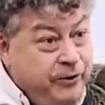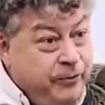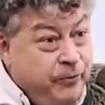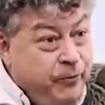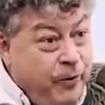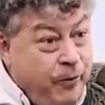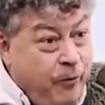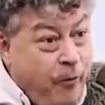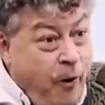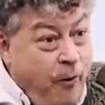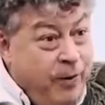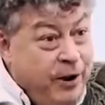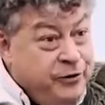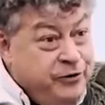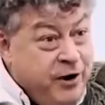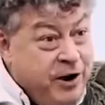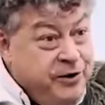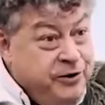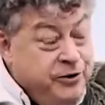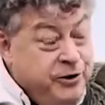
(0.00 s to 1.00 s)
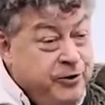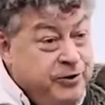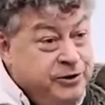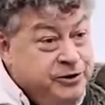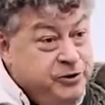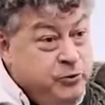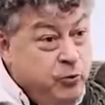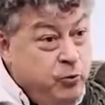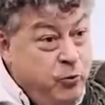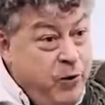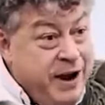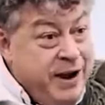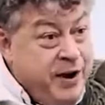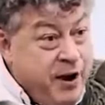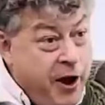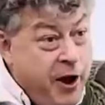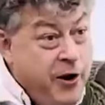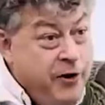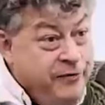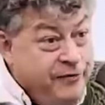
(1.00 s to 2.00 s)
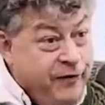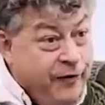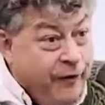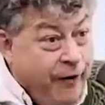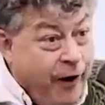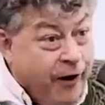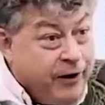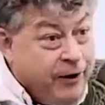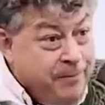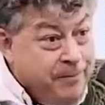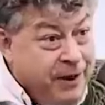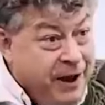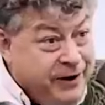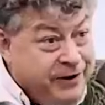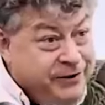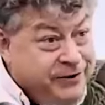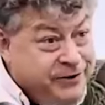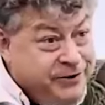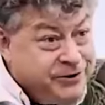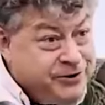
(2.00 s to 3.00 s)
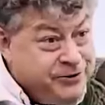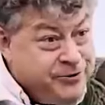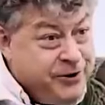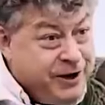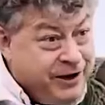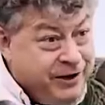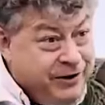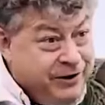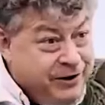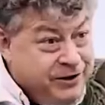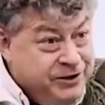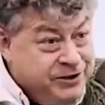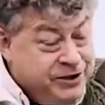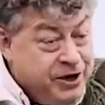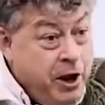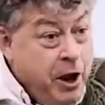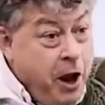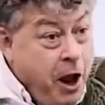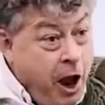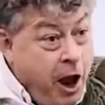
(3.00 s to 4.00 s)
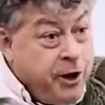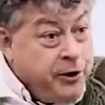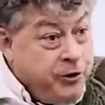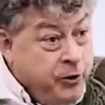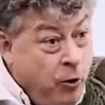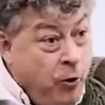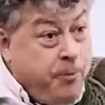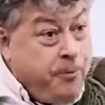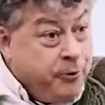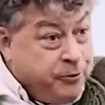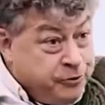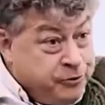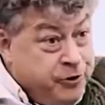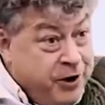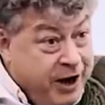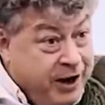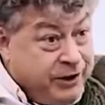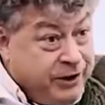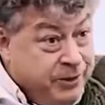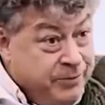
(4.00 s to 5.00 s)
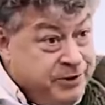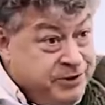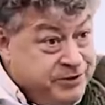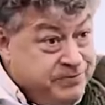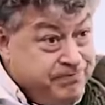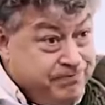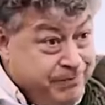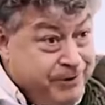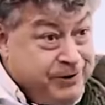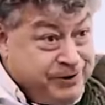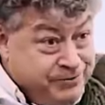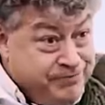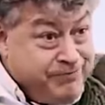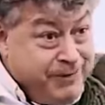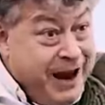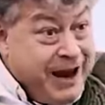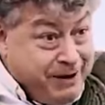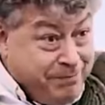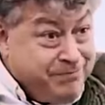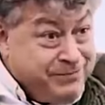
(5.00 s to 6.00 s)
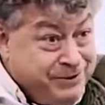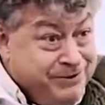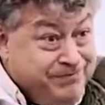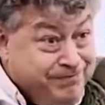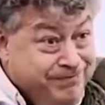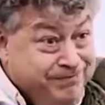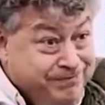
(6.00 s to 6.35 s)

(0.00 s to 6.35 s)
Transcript: what we're trying to do is to win over our competitors' drinkers, and you're portraying them as apes.